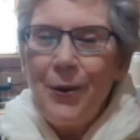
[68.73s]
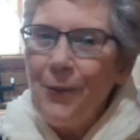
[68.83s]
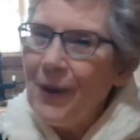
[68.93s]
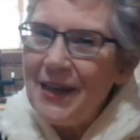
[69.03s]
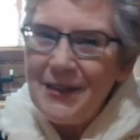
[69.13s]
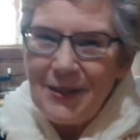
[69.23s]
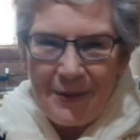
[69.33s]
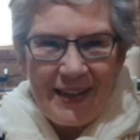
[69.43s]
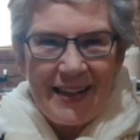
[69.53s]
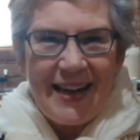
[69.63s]
We're
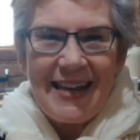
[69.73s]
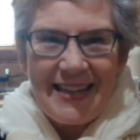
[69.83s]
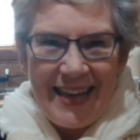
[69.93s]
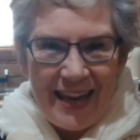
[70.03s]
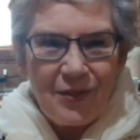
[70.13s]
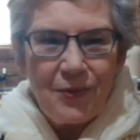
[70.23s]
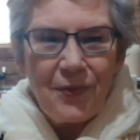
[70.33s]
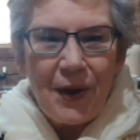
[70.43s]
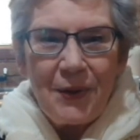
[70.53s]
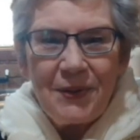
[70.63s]
doing it again,
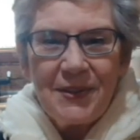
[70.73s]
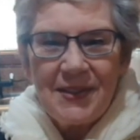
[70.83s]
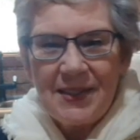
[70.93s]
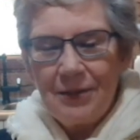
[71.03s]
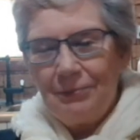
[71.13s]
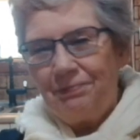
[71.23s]
folks.